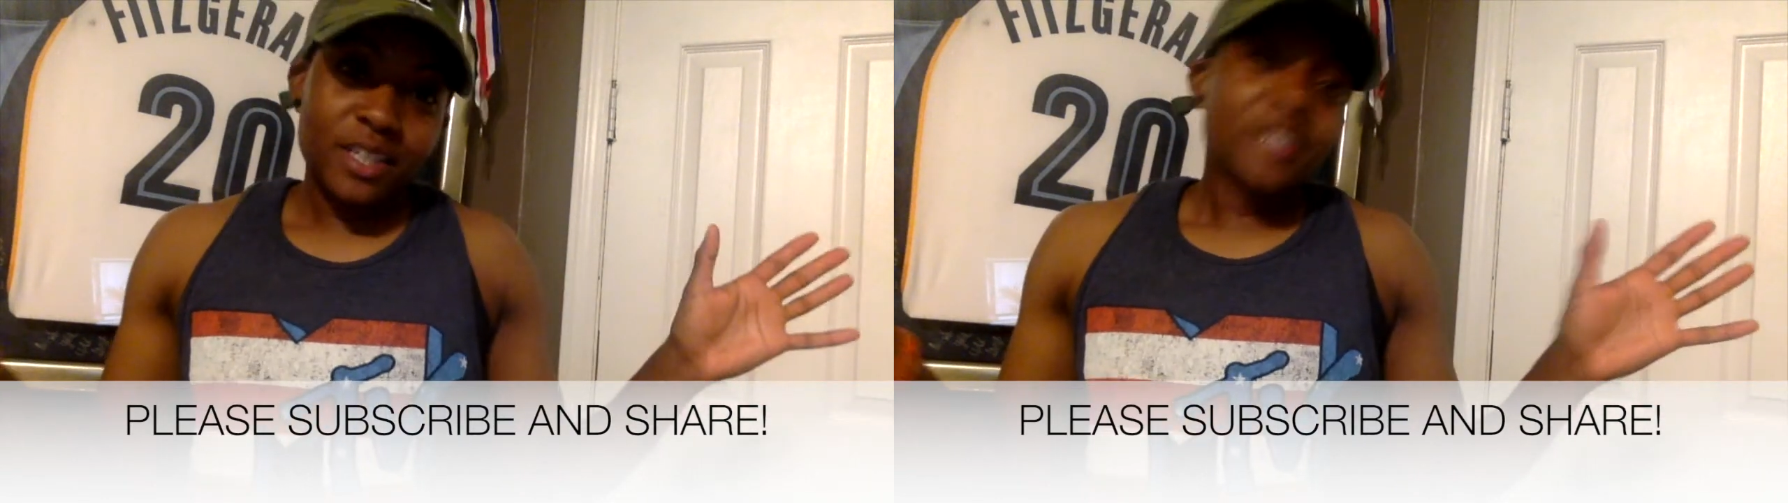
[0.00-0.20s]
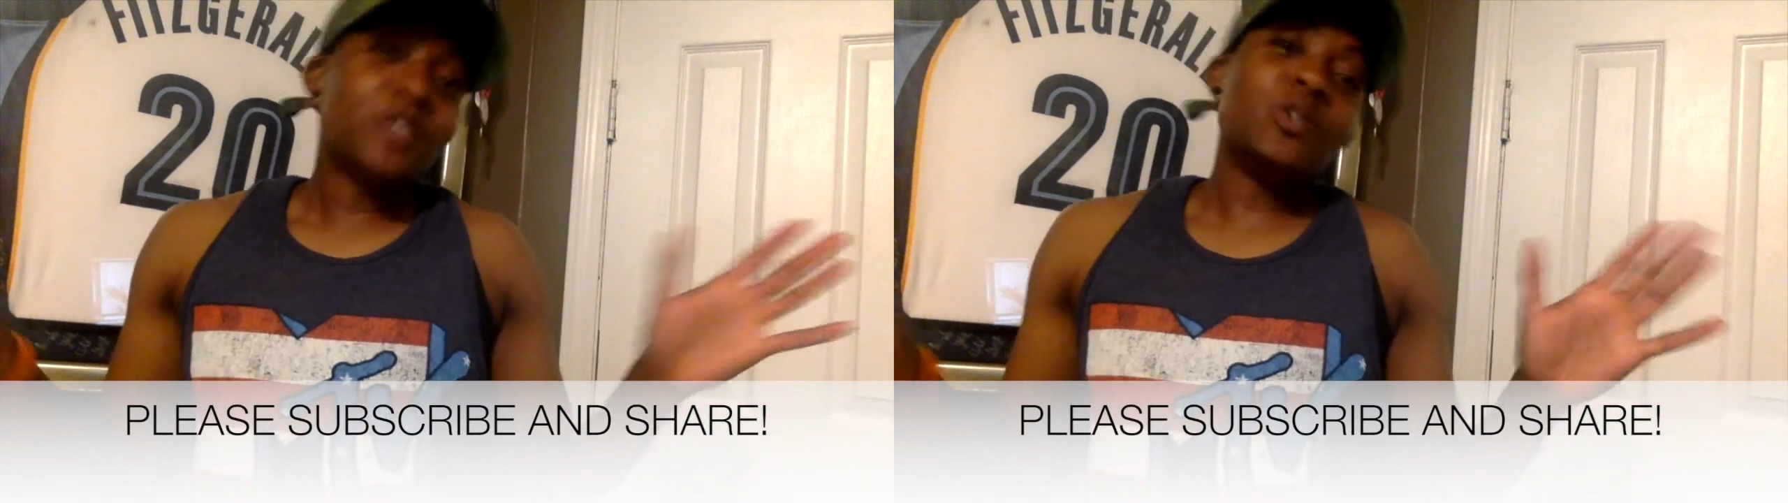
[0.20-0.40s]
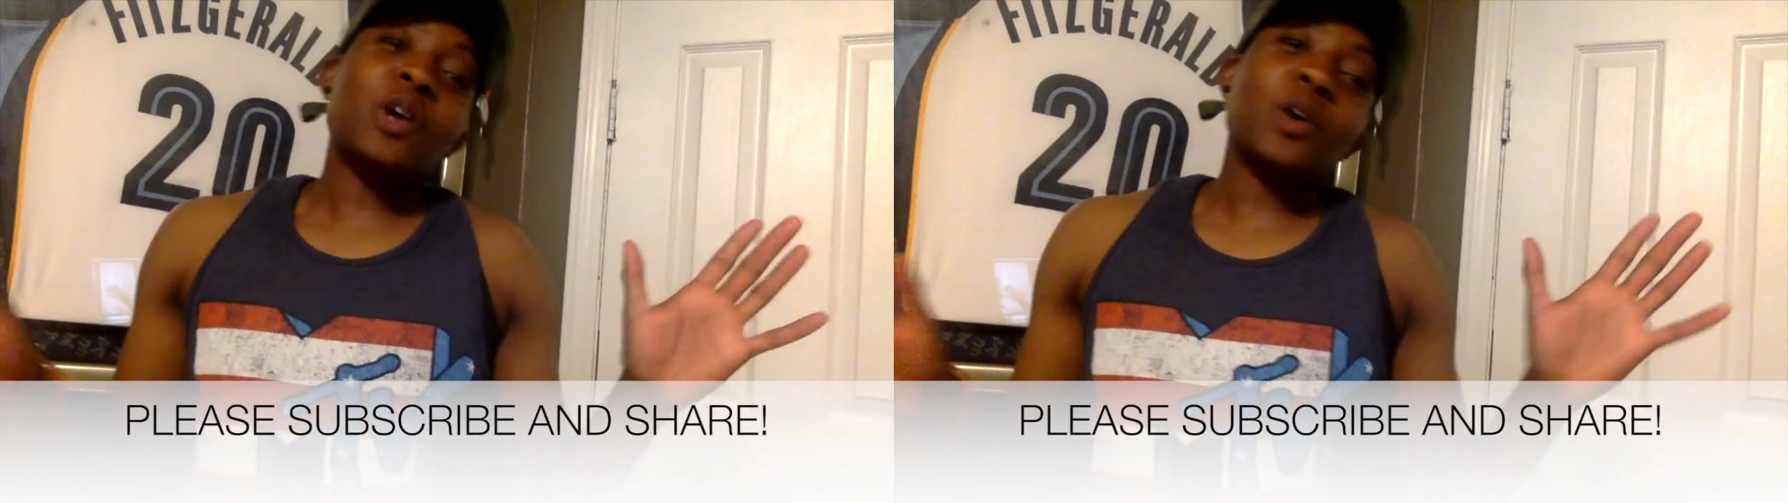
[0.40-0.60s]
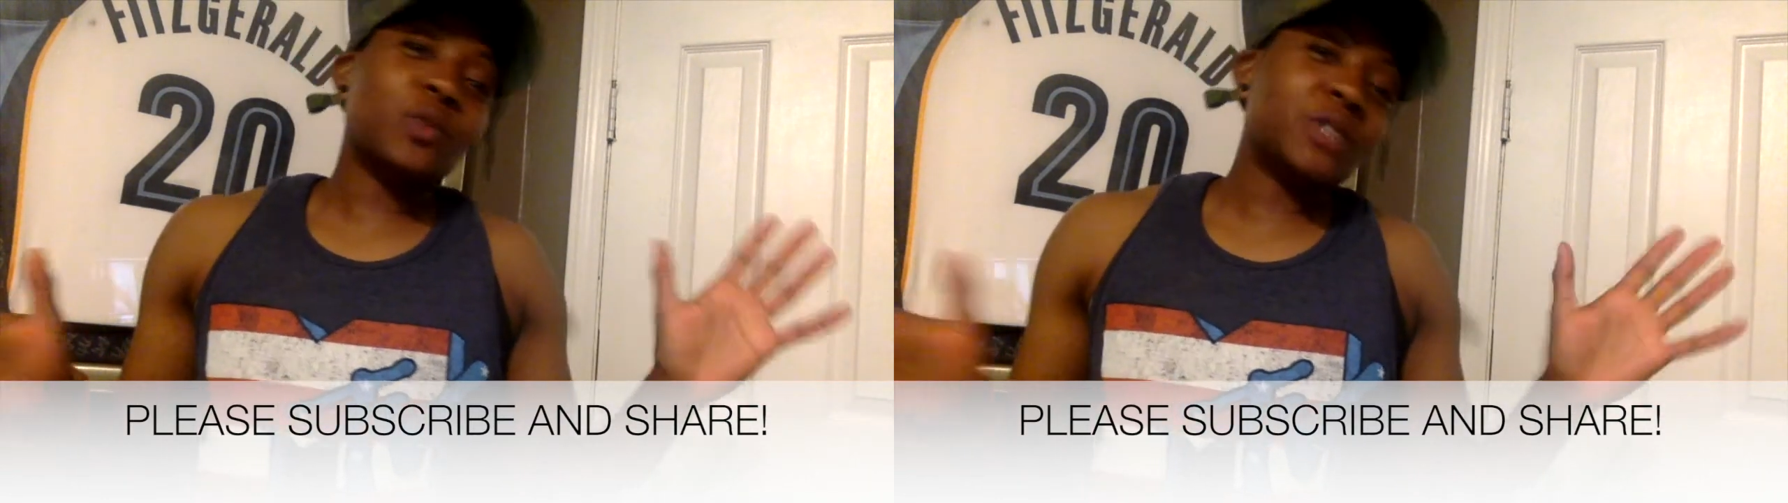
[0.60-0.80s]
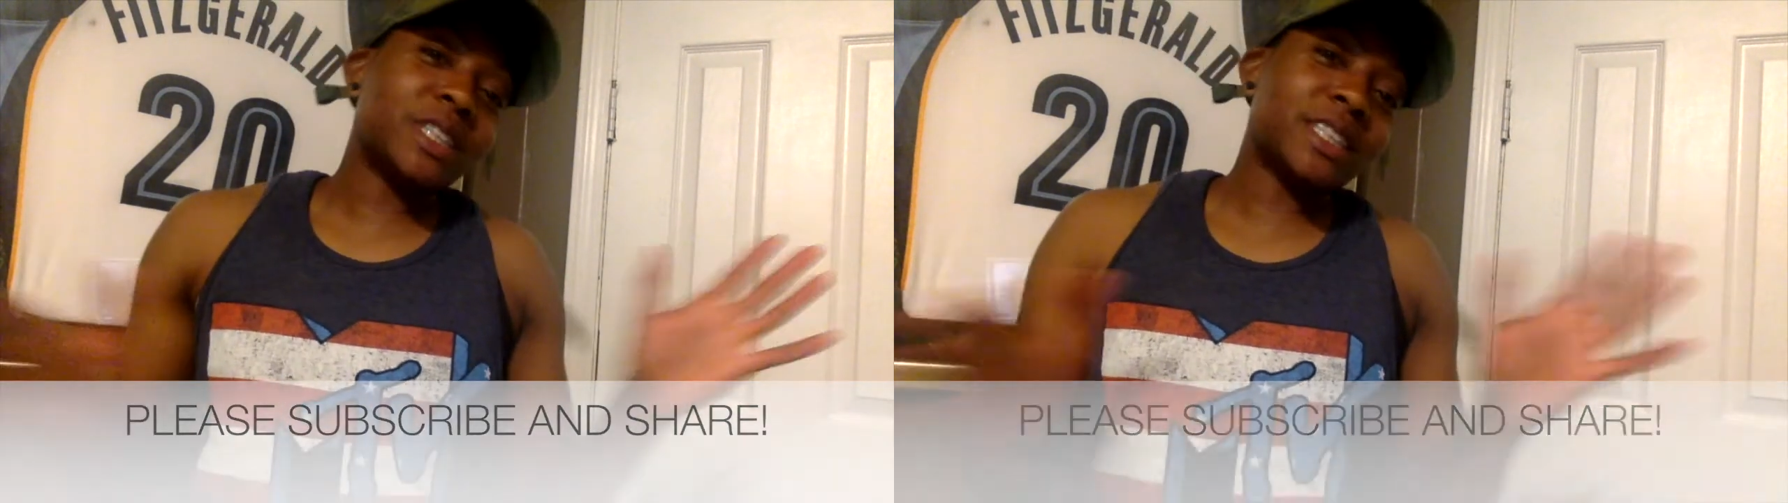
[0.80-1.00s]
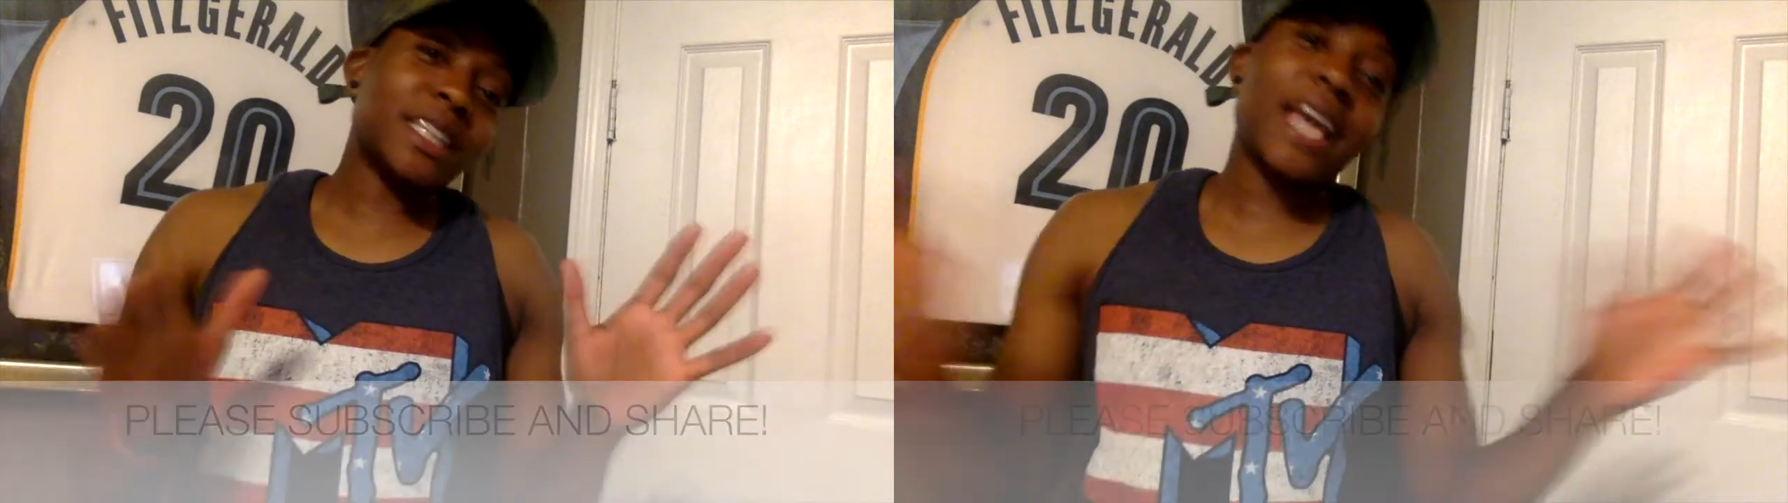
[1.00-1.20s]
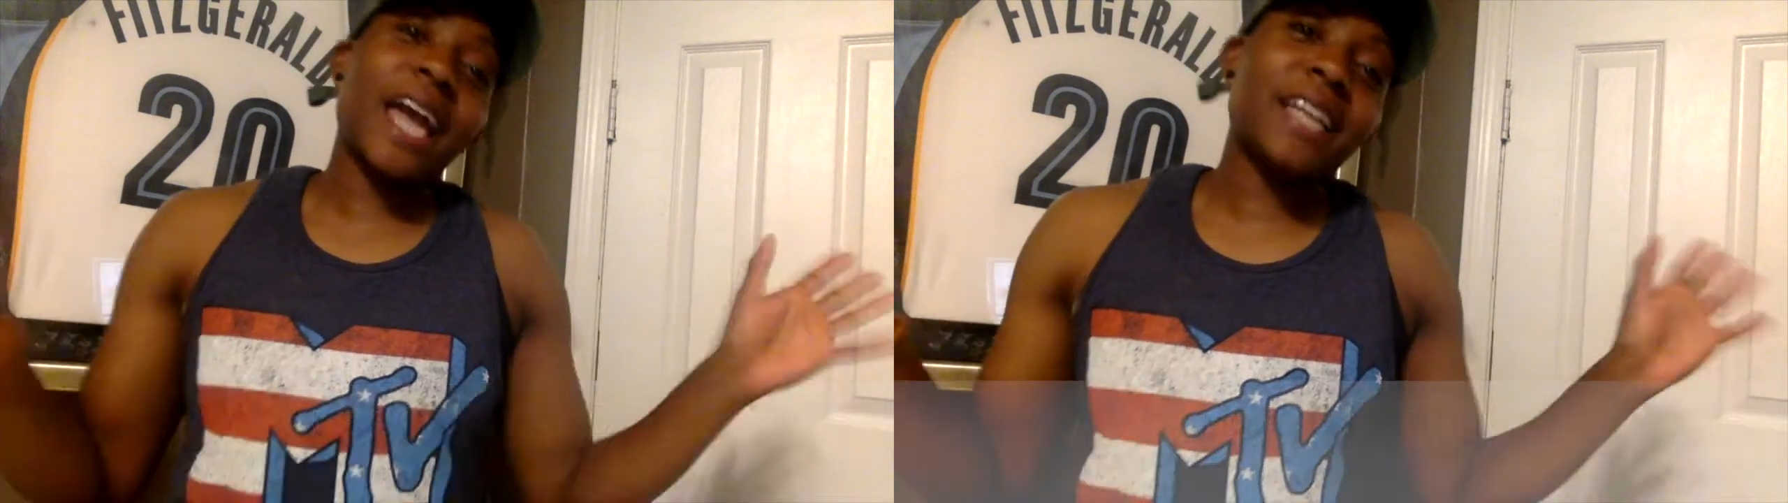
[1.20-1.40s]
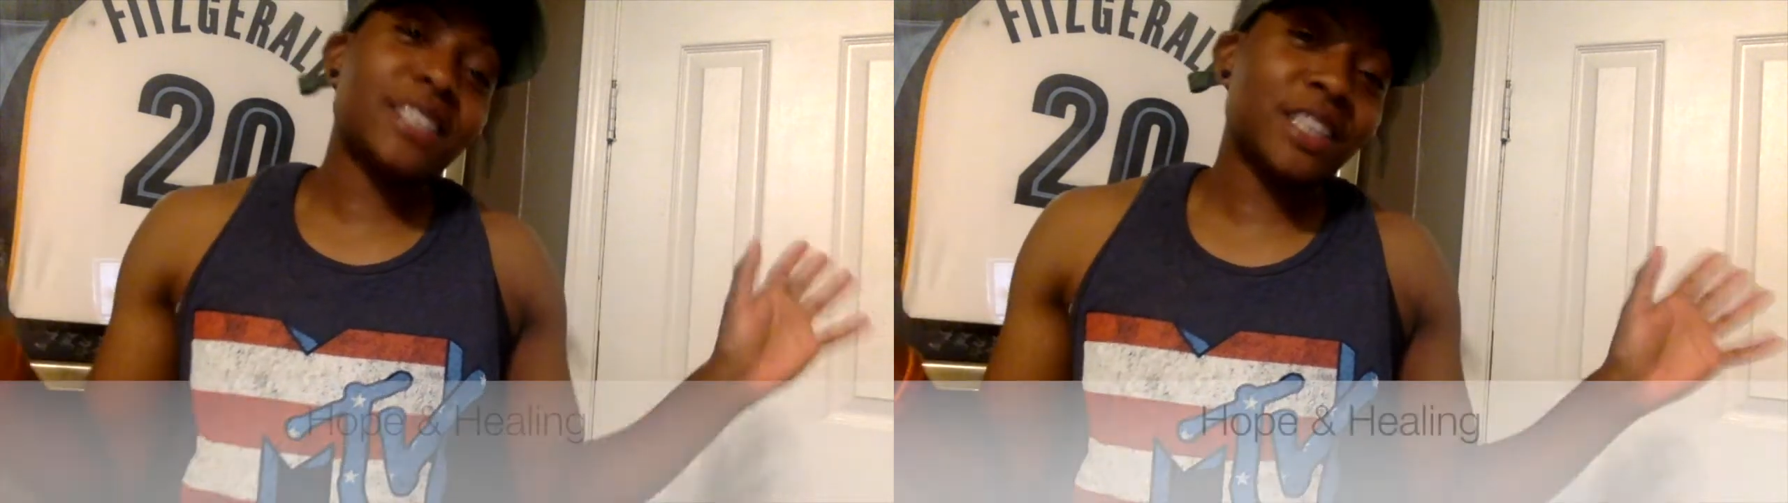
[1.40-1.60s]
You know, you just
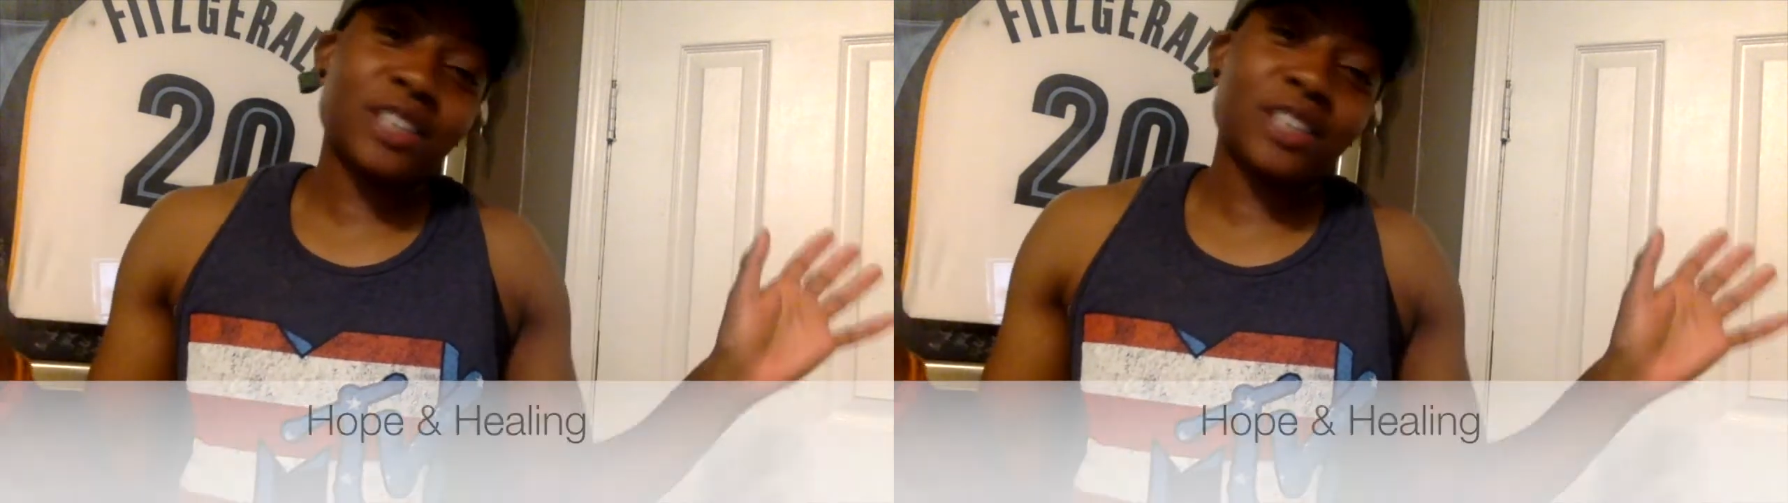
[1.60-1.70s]
engaging in